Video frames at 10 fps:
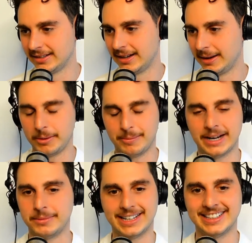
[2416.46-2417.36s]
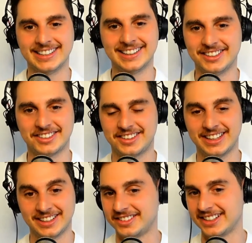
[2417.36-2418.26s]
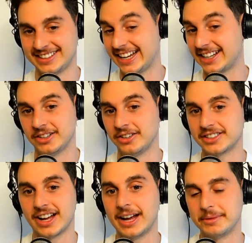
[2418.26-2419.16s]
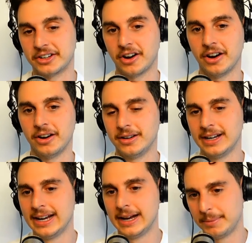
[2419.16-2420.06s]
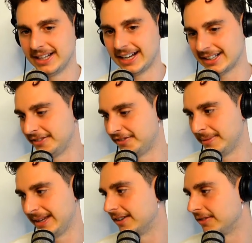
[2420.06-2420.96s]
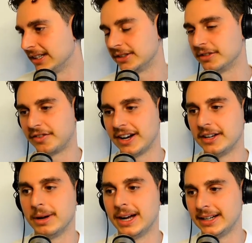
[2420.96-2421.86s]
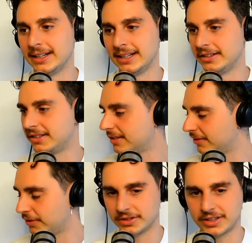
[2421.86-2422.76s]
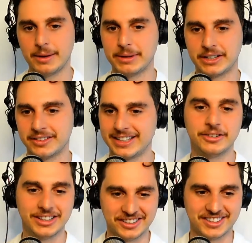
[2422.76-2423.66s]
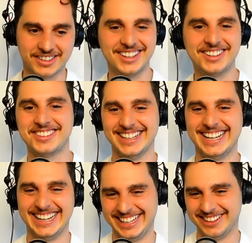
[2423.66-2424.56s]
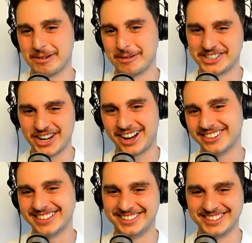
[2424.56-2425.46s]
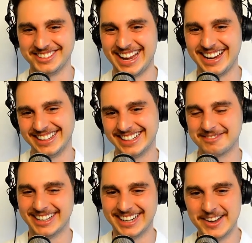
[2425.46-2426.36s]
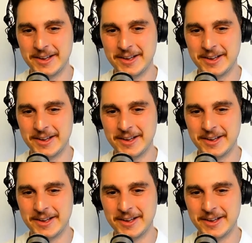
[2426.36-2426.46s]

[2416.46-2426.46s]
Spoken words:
not made of money and this thing's going to take a long time to grow. But luckily for me, a really good friend of mine is full-time in content. He'll listen to this and he'll probably chuckle as he's editing, but a